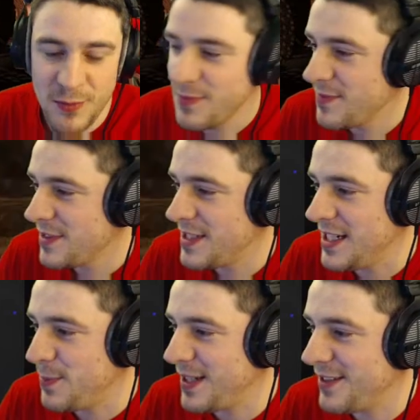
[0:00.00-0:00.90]
Sneaky
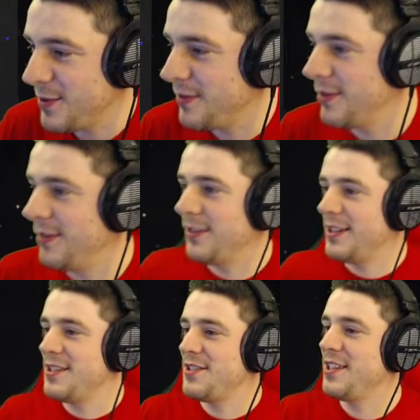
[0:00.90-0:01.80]
peek! Oh, you
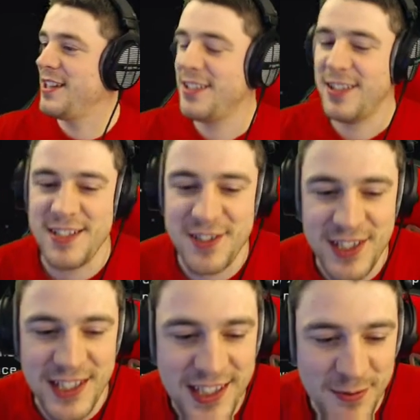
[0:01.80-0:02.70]
didn't see that. You didn't
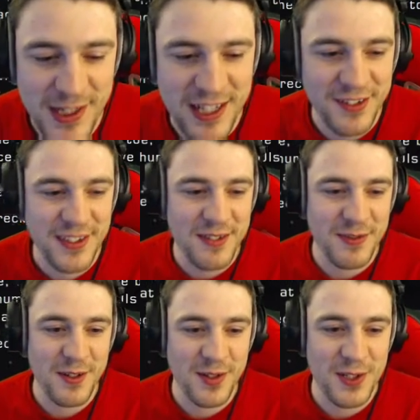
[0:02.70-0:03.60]
see that. We'll get onto that
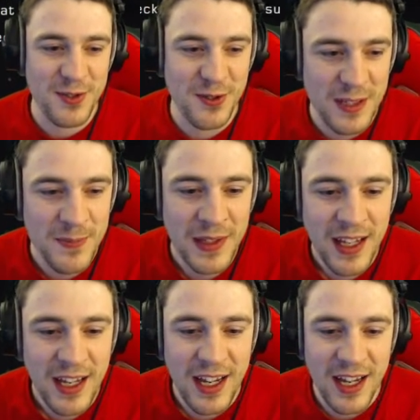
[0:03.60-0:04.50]
very, very shortly.
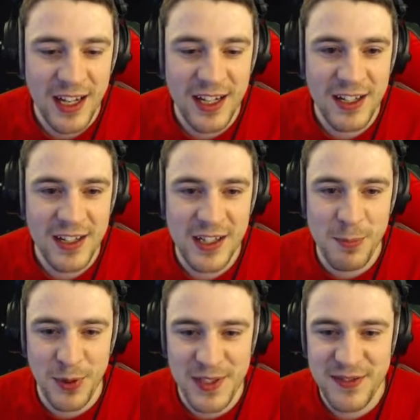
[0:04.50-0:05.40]
The
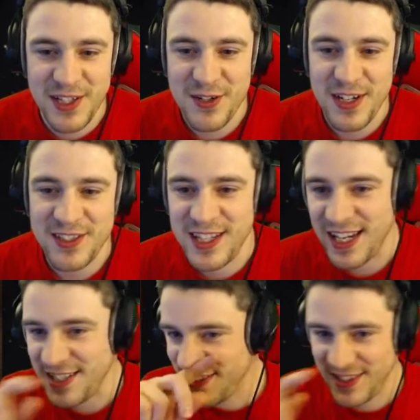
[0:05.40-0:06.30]
points of interest.
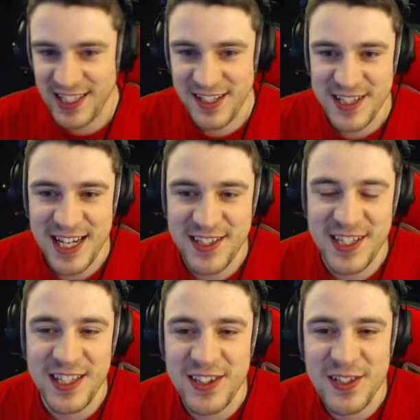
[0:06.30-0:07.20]
Yes, I think that's the next thing
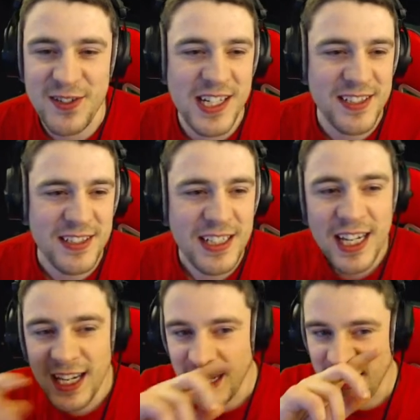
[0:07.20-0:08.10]
in the newsletter.
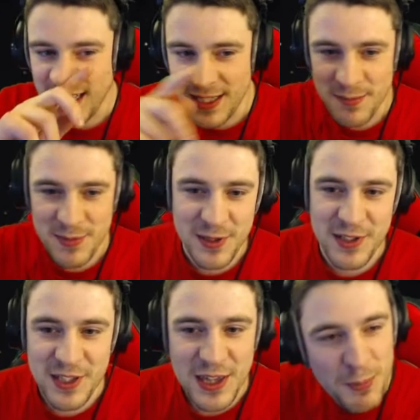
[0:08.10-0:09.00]
So
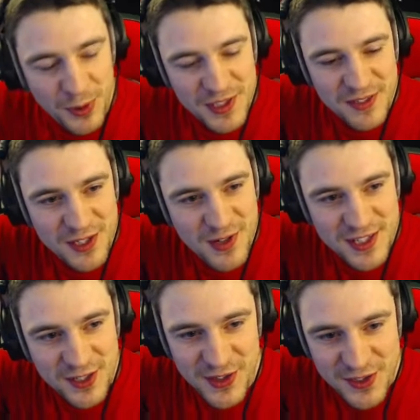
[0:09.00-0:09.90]
the points of interest
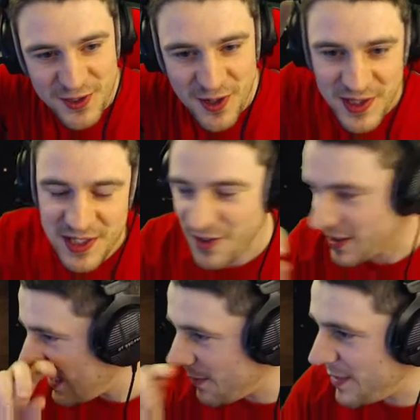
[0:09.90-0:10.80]
on the surfaces are going to
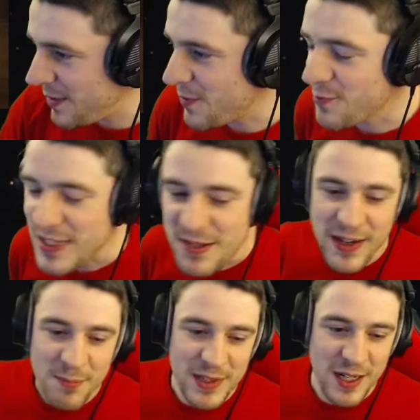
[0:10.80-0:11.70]
get a bit of a
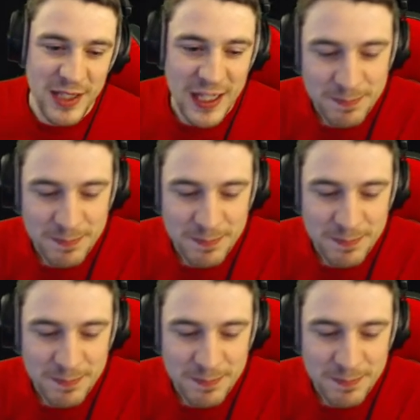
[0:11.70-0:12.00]
revamp coming up,